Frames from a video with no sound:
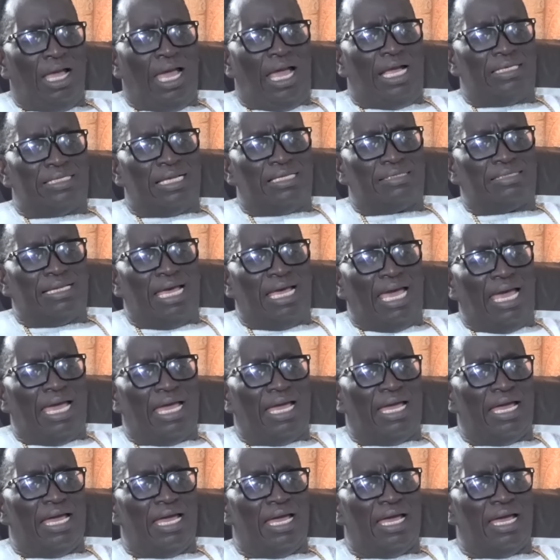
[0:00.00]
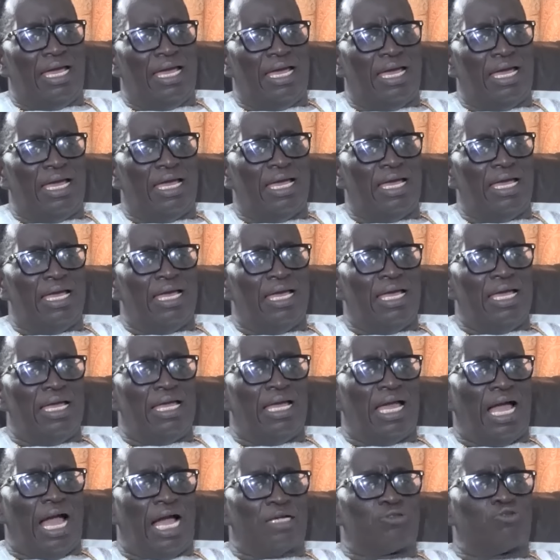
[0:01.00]
As I said,
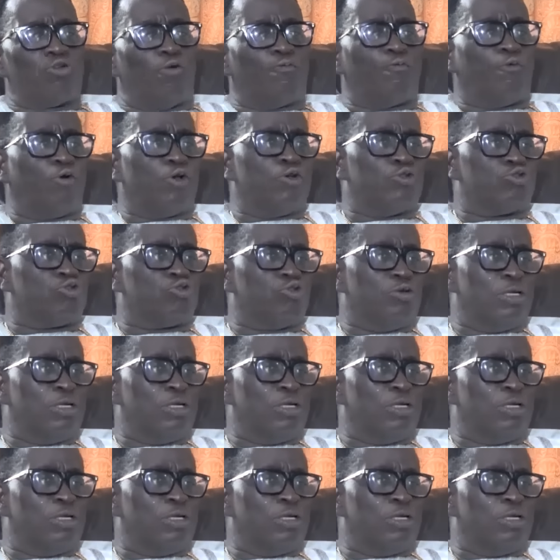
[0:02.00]
I saw for us